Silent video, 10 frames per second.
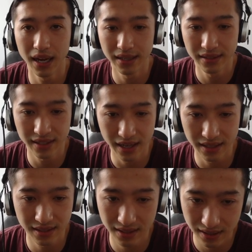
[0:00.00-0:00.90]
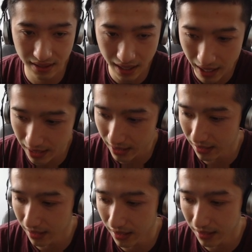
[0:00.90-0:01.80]
studies
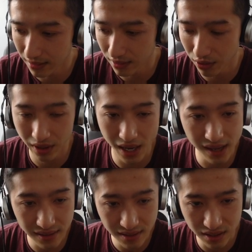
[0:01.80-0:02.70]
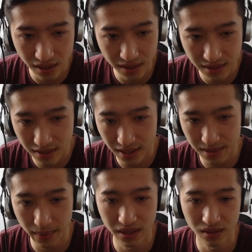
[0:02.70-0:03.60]
started in the 2000s. So this guy's
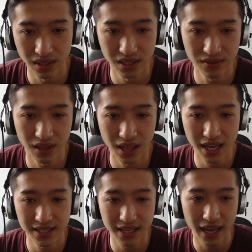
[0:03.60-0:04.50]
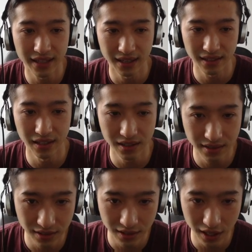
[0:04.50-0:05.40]
been doing this for the last 18 years
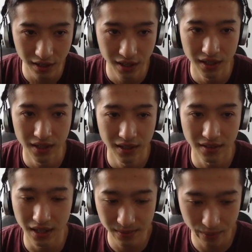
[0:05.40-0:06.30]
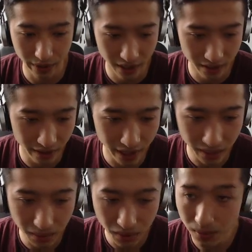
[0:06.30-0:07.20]
or so. So that's pretty
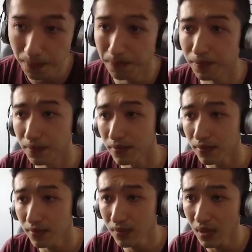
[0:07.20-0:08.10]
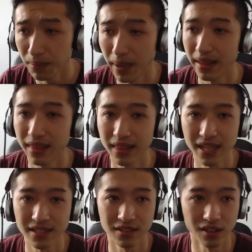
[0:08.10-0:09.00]
credible. But
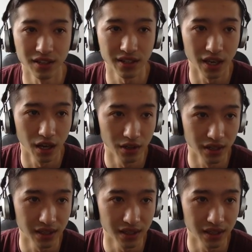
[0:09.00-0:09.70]
that's not the only